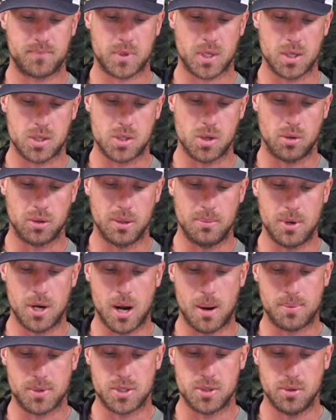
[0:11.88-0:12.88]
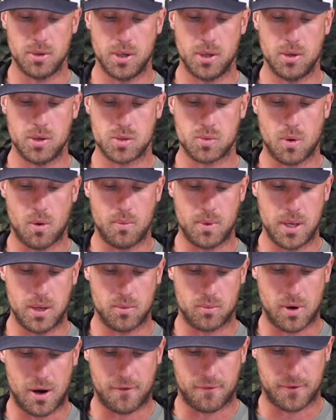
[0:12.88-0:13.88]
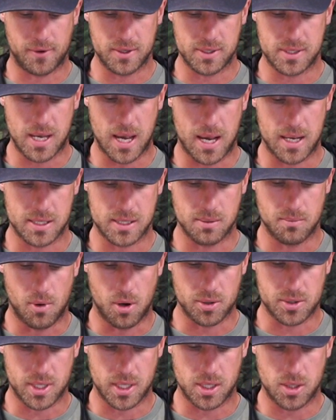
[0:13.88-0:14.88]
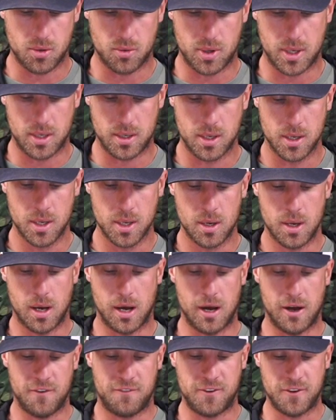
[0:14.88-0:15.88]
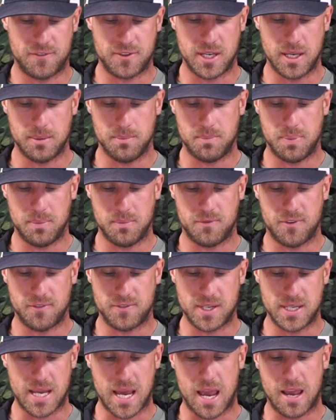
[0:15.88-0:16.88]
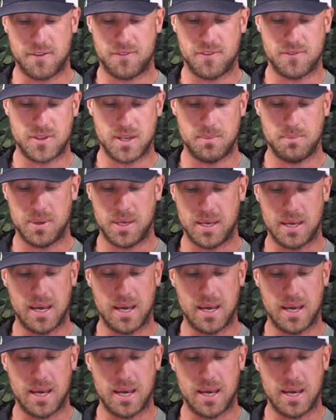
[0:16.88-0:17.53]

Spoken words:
So limited opportunity is what we reference as the multi-unit 15A, 15B,